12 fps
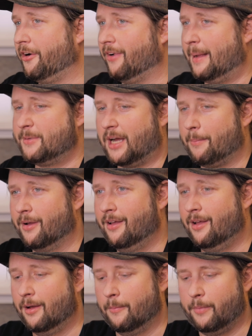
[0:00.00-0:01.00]
your laptop.
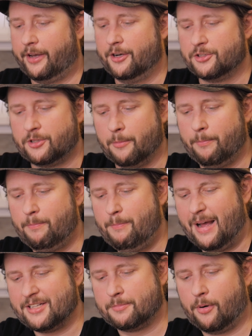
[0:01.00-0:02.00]
But here's the
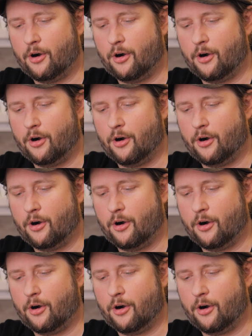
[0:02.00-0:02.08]
best